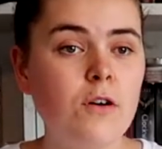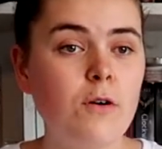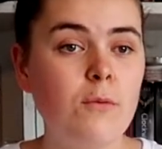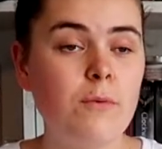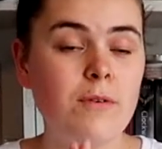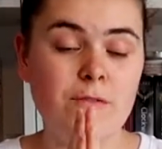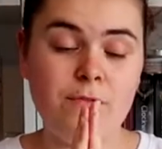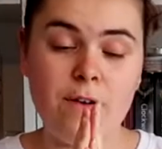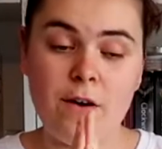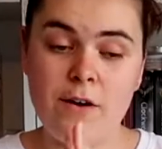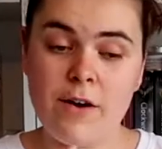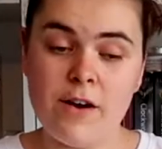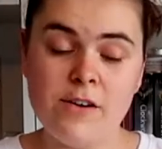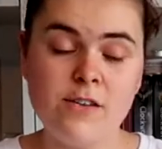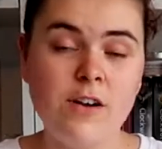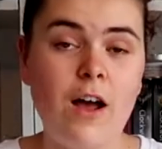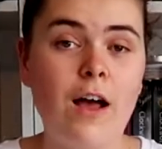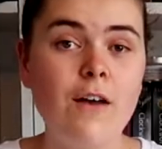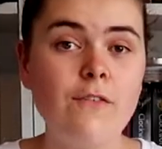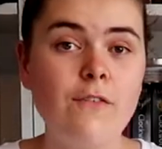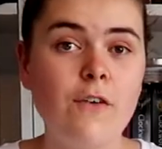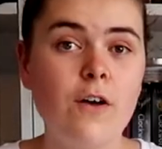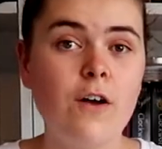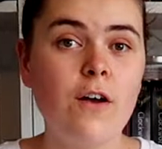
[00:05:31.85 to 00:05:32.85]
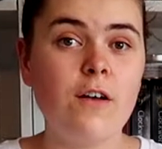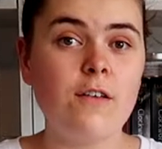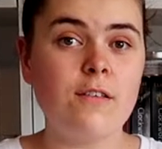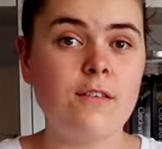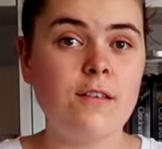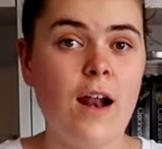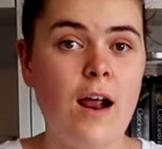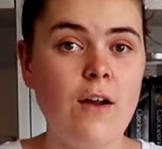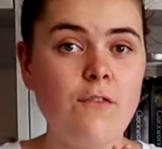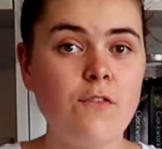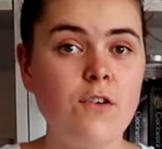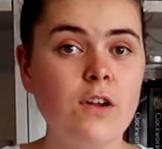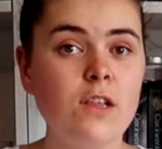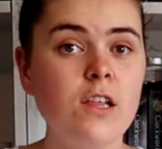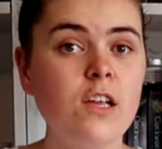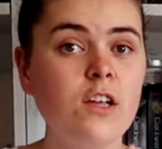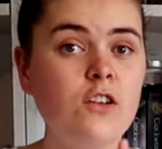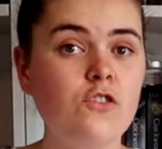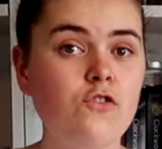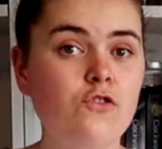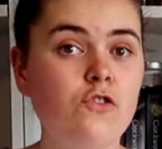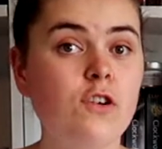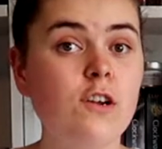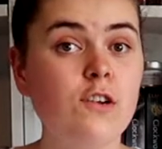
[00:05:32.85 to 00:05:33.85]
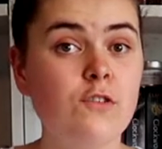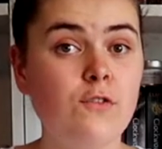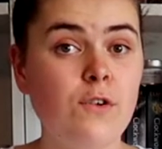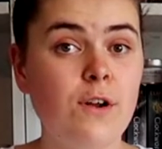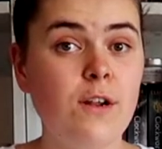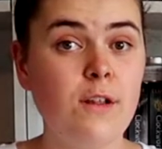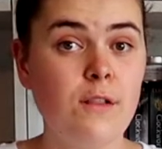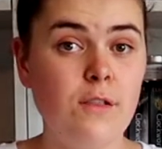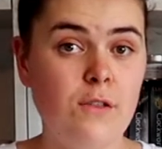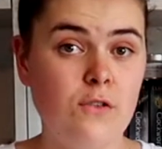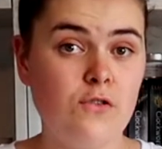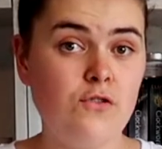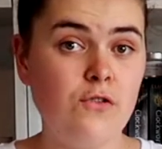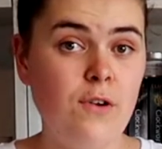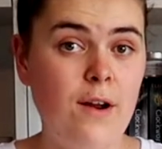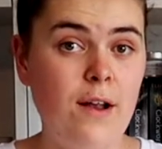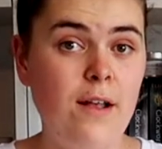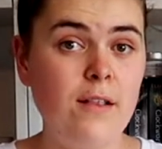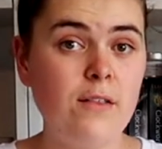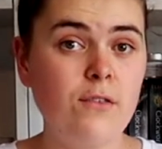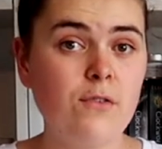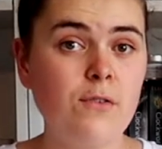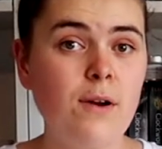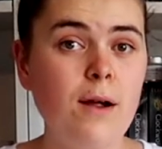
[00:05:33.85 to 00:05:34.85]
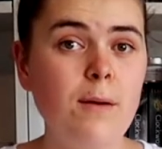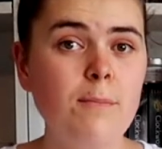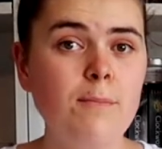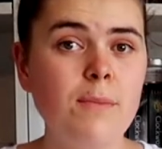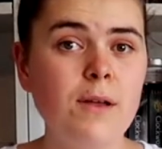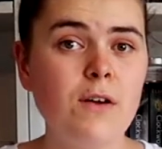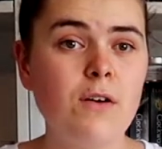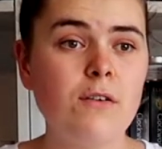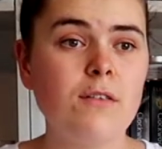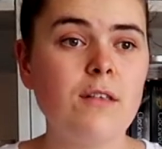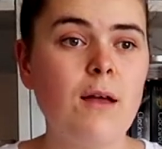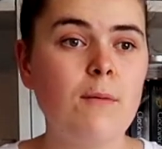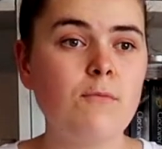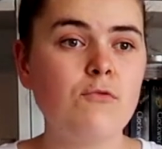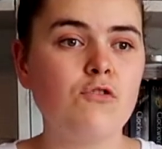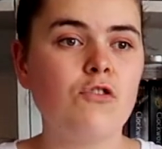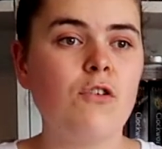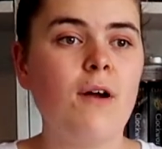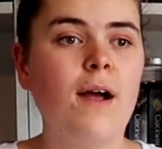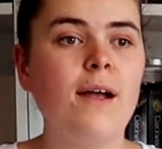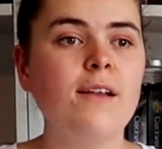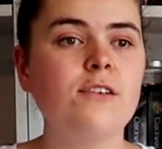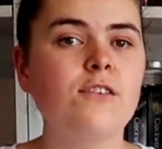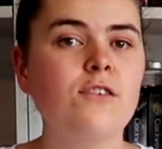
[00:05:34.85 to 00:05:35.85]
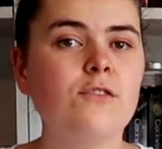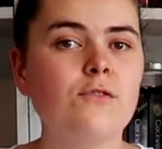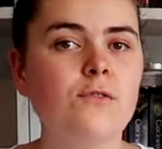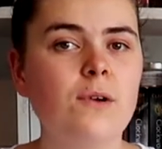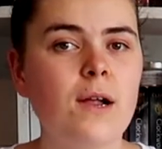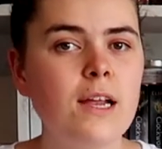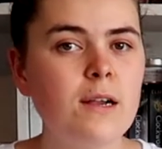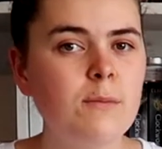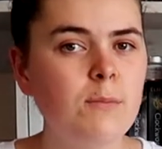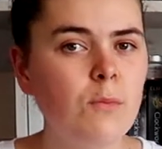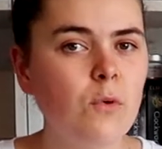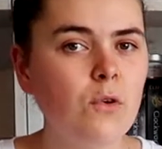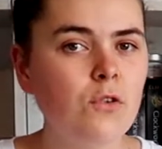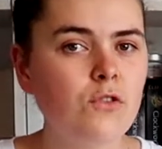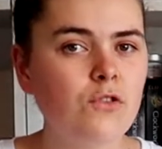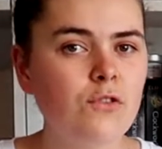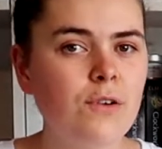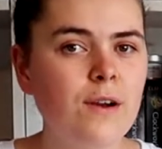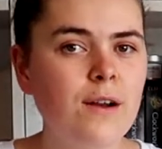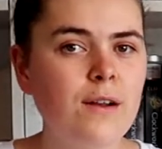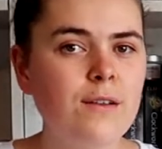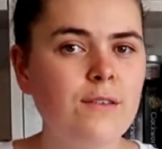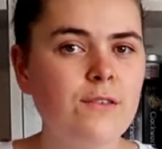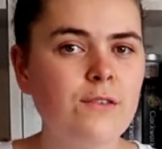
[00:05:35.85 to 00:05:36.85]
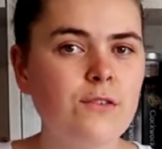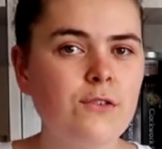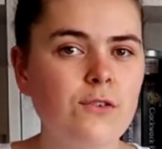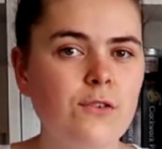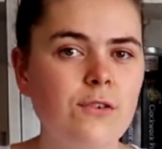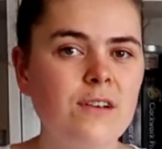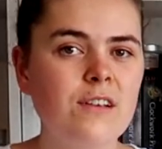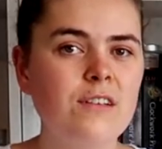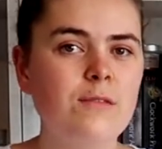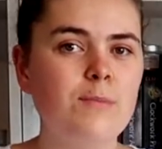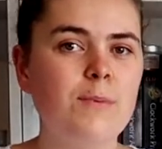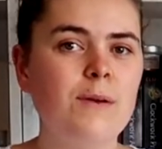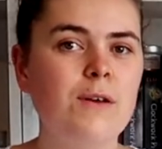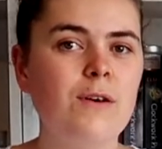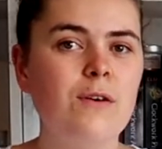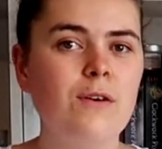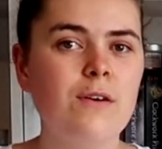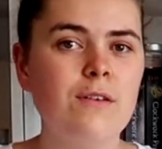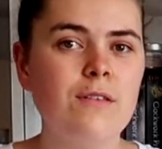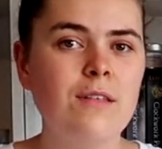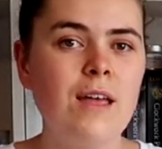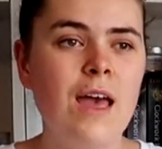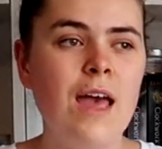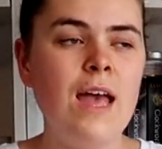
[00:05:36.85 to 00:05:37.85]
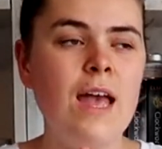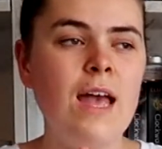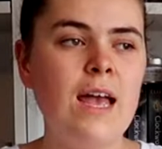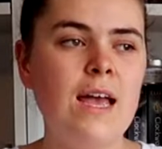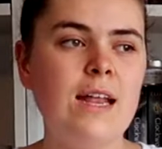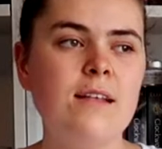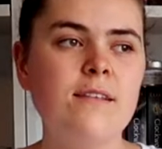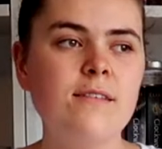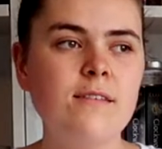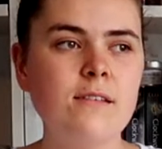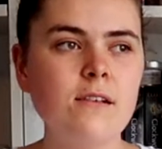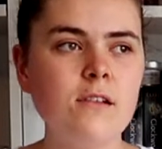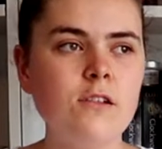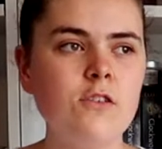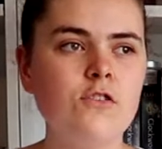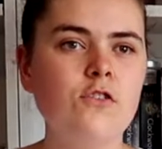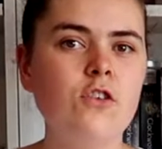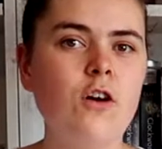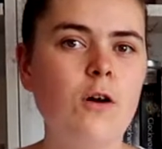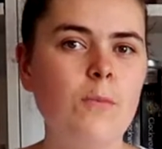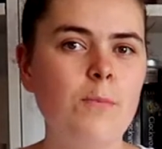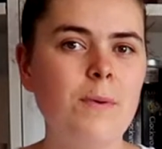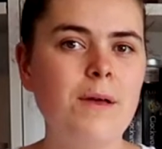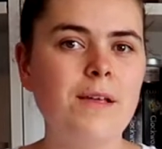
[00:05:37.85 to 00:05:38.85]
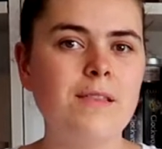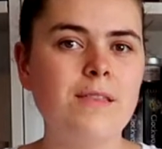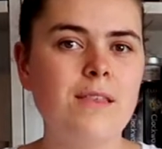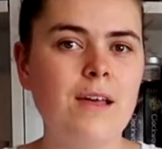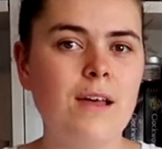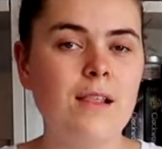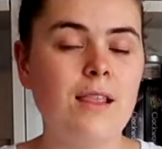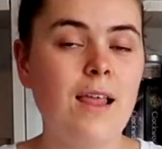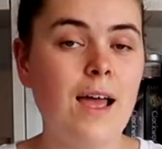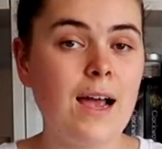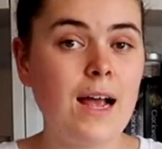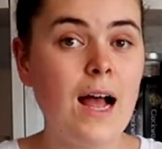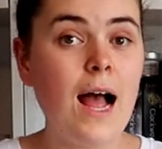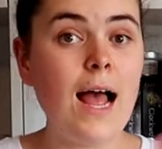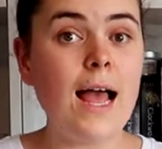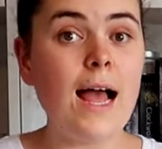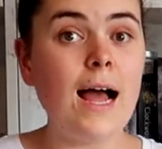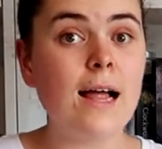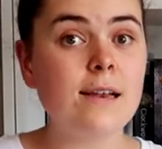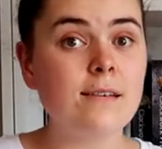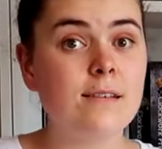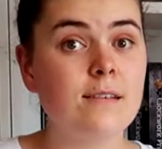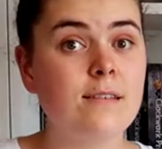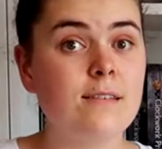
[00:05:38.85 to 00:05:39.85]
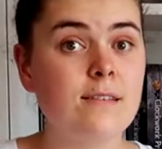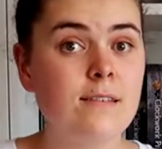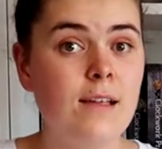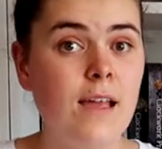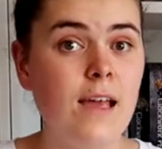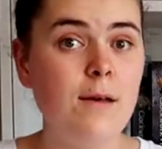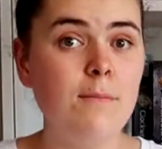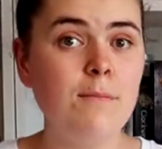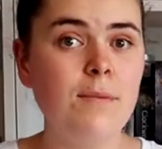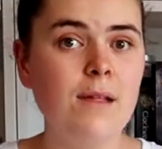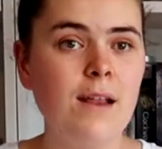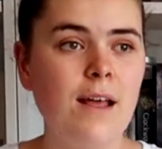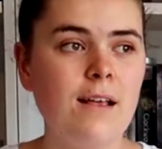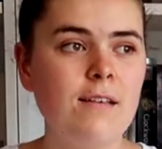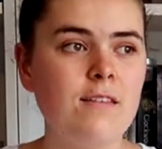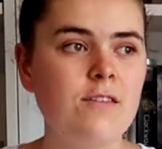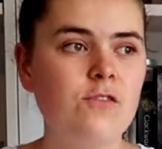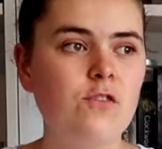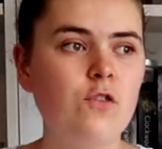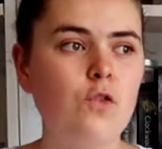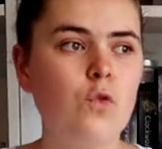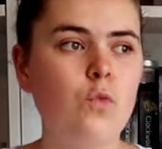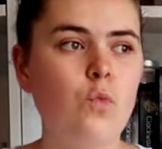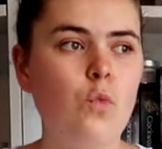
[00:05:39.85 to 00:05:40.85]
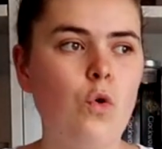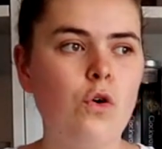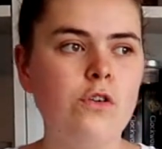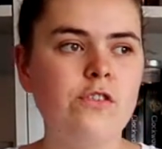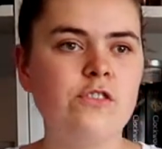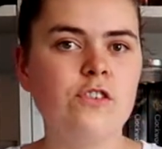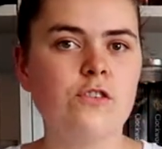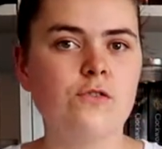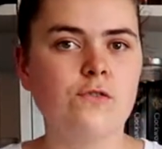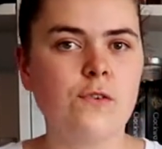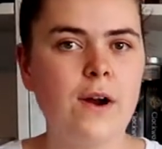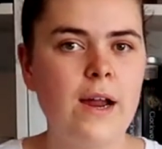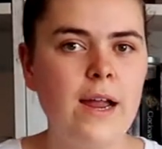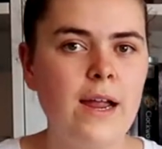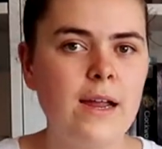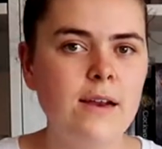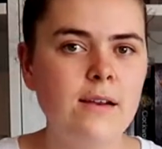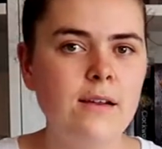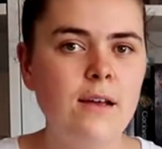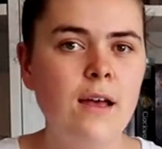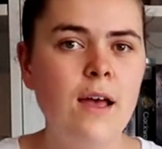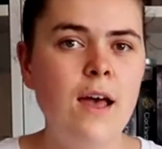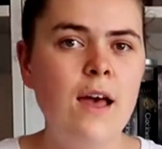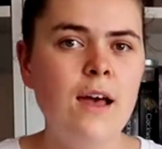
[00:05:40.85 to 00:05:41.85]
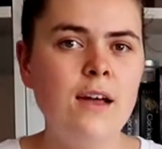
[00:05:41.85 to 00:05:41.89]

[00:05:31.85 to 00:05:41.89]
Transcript: It was very diverse, and I really enjoyed reading the trans rep because I'm trying to read more trans stories because it is still a topic that like I understand, but I still want to read